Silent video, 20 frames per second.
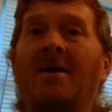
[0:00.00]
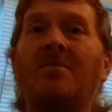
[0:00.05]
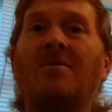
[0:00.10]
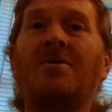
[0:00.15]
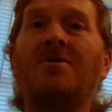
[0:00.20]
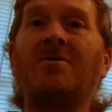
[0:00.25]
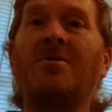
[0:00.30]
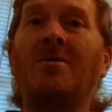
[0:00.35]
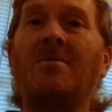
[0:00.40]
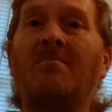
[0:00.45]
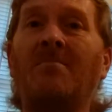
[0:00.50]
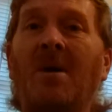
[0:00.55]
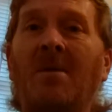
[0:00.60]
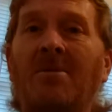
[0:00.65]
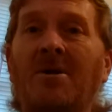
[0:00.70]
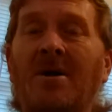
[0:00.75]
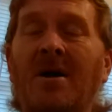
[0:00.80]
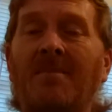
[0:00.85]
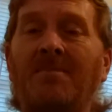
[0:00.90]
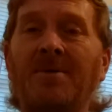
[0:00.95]
we're doing
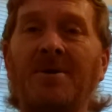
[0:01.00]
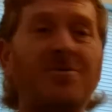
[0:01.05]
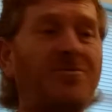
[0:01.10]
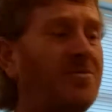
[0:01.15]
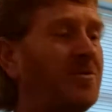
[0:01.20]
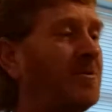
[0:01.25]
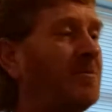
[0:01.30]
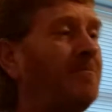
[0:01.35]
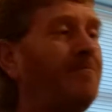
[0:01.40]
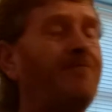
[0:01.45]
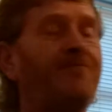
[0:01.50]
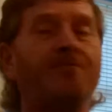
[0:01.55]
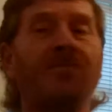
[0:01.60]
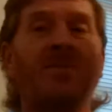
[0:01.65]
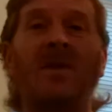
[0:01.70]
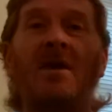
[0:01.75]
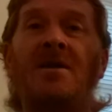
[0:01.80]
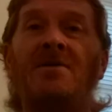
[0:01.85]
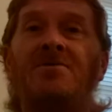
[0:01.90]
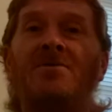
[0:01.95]
bubble guppies,
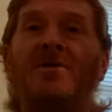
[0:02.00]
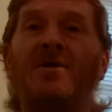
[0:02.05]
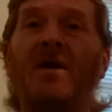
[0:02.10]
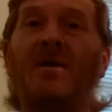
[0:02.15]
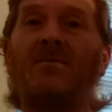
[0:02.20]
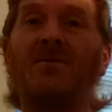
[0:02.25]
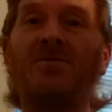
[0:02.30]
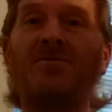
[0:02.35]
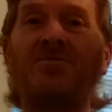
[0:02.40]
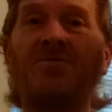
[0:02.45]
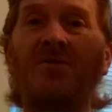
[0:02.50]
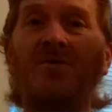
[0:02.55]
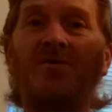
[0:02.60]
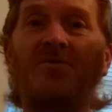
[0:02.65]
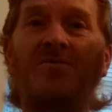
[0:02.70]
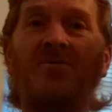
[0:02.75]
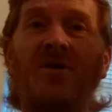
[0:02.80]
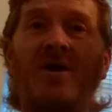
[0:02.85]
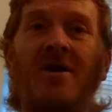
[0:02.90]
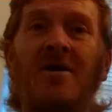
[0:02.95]
and today was
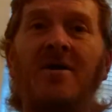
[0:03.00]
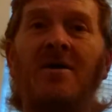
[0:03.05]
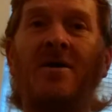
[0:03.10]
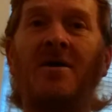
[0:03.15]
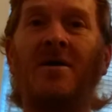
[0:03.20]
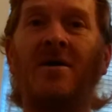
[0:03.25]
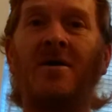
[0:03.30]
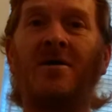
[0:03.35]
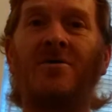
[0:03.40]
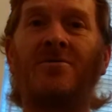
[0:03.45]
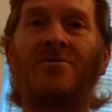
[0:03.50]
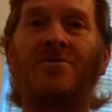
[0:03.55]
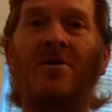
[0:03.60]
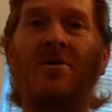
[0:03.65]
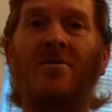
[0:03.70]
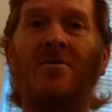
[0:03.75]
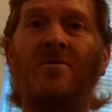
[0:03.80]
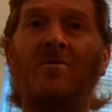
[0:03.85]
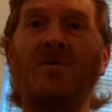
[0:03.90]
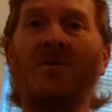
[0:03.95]
Thursday,
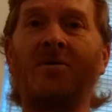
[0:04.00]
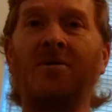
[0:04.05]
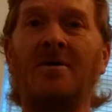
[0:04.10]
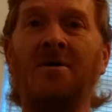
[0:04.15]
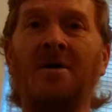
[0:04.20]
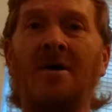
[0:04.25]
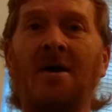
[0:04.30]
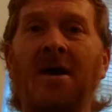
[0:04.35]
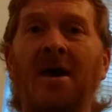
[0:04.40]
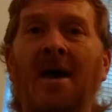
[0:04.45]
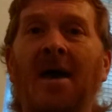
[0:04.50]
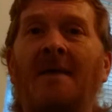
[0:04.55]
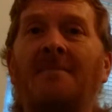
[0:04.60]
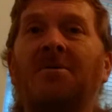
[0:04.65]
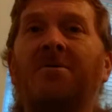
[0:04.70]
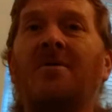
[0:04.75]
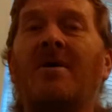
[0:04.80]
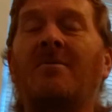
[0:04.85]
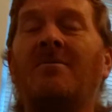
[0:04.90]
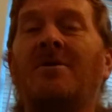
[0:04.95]
so have a
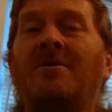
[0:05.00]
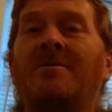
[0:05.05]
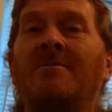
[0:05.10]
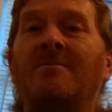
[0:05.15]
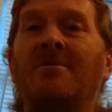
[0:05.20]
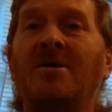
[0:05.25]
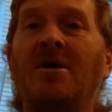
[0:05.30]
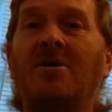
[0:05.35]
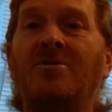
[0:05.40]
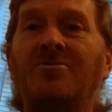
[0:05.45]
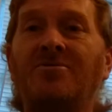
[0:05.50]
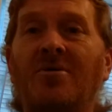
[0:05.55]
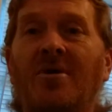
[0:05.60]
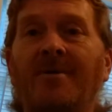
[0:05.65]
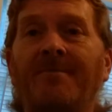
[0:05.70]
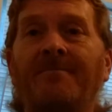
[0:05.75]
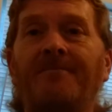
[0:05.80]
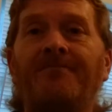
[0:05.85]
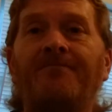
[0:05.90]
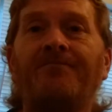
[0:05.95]
great one.
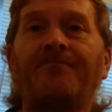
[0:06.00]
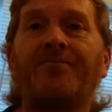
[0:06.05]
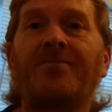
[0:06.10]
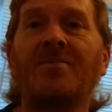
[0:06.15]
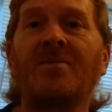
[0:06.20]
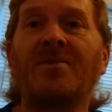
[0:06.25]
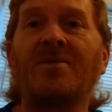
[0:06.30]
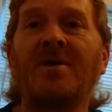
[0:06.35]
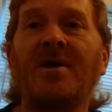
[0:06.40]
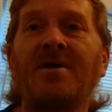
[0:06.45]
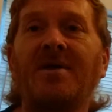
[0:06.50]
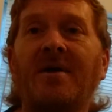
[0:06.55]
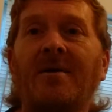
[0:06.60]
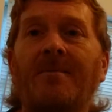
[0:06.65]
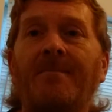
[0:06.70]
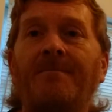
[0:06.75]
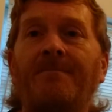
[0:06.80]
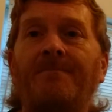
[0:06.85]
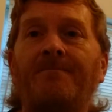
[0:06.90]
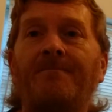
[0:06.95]
Enjoy. Take
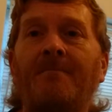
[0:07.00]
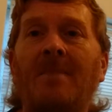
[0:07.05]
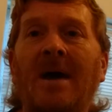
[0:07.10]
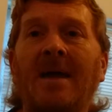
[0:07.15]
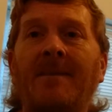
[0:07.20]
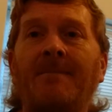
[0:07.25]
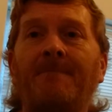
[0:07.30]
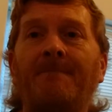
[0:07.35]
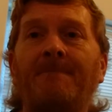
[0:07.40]
care. Bye.